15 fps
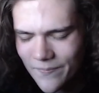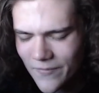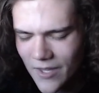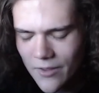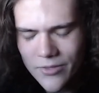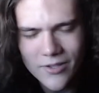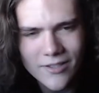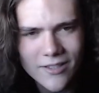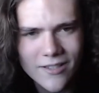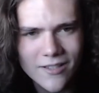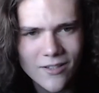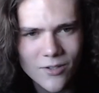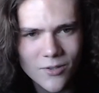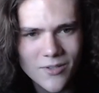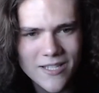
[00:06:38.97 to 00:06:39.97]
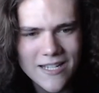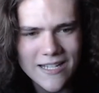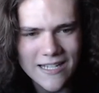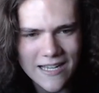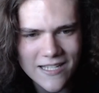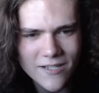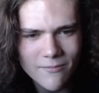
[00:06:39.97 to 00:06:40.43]
the girl sitting
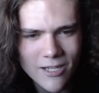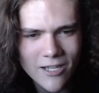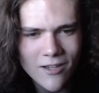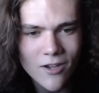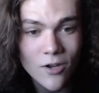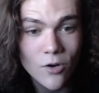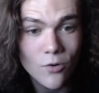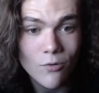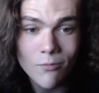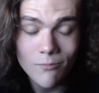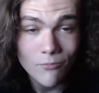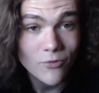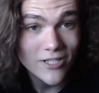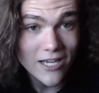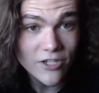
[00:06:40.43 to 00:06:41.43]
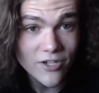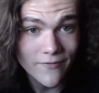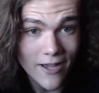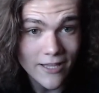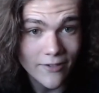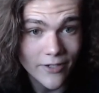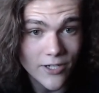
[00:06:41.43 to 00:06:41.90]
next to me who was actually
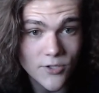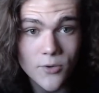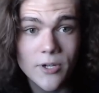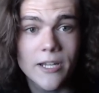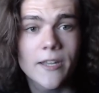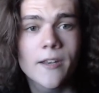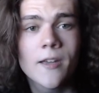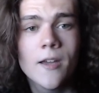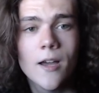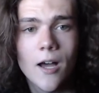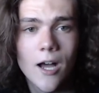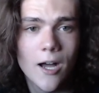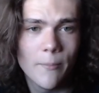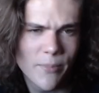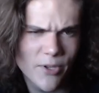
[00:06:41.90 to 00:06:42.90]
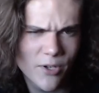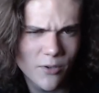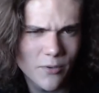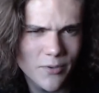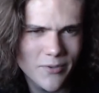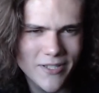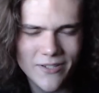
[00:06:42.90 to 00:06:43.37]
valedictorian. But the
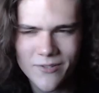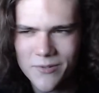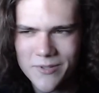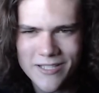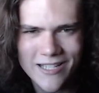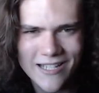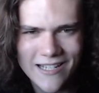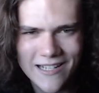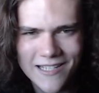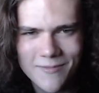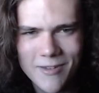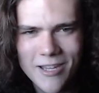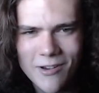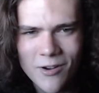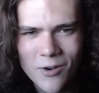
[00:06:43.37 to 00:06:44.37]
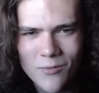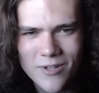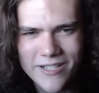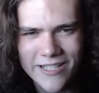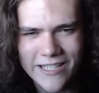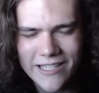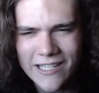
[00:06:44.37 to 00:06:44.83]
girl who was sitting next to me
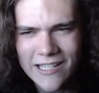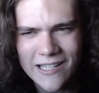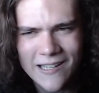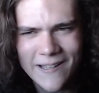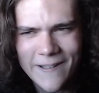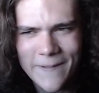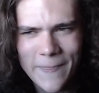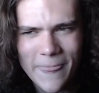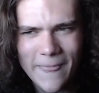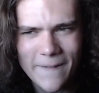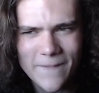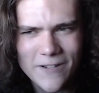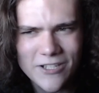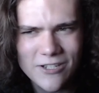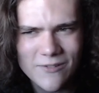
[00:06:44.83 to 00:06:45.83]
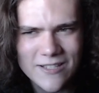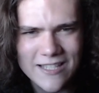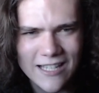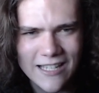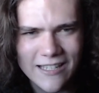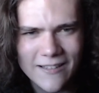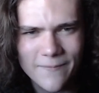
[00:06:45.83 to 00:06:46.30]
was like, she was
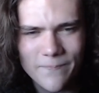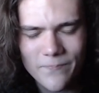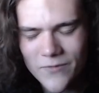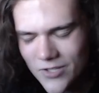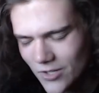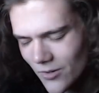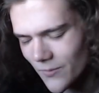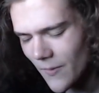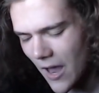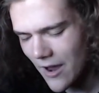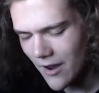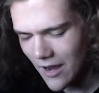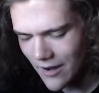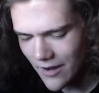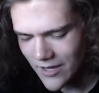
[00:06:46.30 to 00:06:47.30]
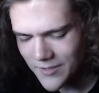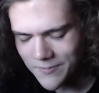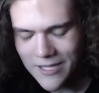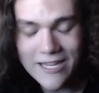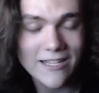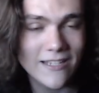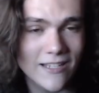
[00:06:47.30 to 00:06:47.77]
like, so I was
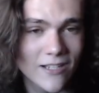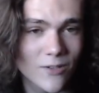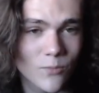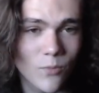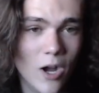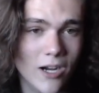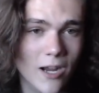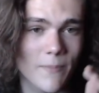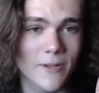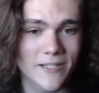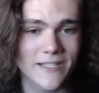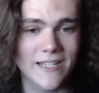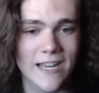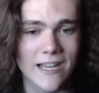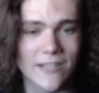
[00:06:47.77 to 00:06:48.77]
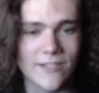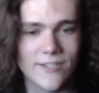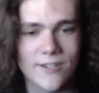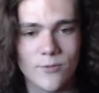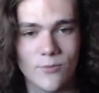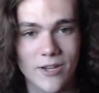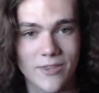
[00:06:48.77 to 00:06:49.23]
planning to walk up on stage
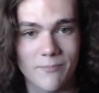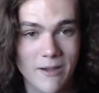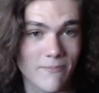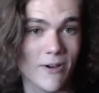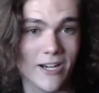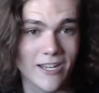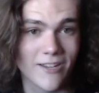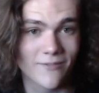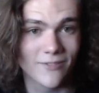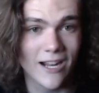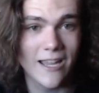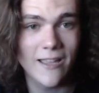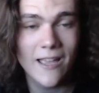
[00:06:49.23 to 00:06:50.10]
with my buddy, right?